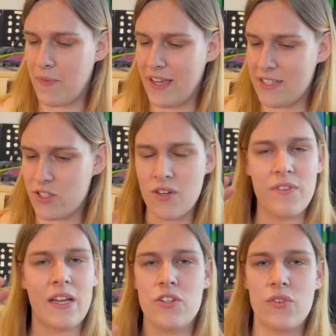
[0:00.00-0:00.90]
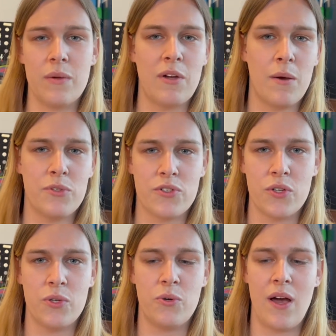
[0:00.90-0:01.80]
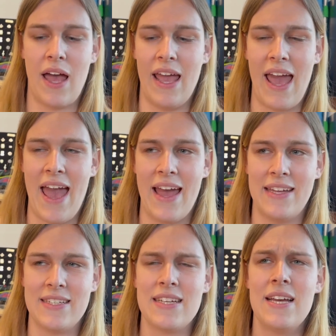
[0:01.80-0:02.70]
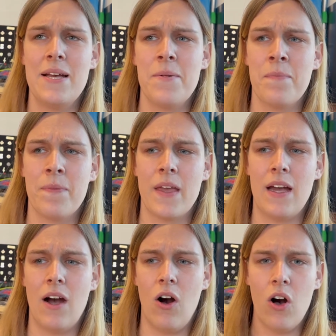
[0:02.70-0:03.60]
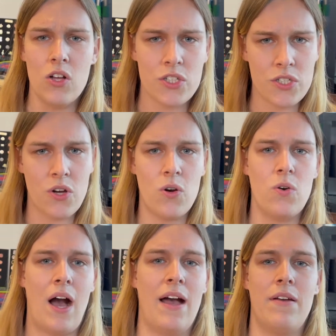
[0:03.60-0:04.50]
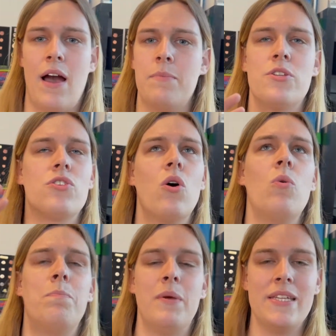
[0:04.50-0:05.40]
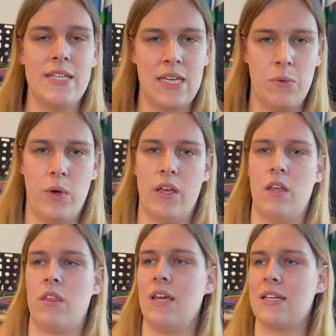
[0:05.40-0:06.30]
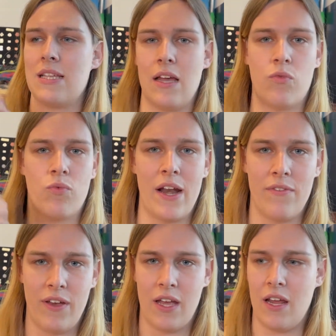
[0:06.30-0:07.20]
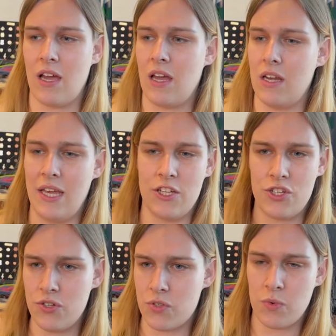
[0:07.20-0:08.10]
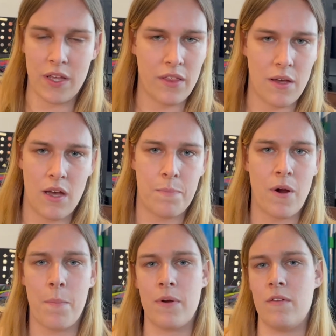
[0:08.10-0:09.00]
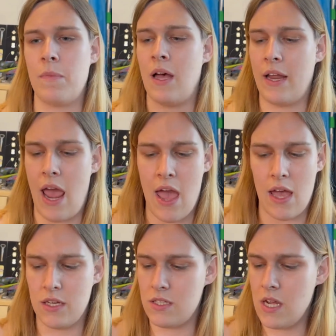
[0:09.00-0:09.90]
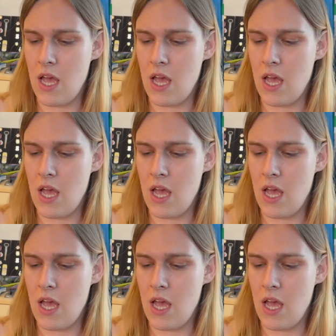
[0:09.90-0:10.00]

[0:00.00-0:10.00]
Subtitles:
it's sort of like a dream come true. And also I'm so busy with things like renovating and issues with a property of mine, and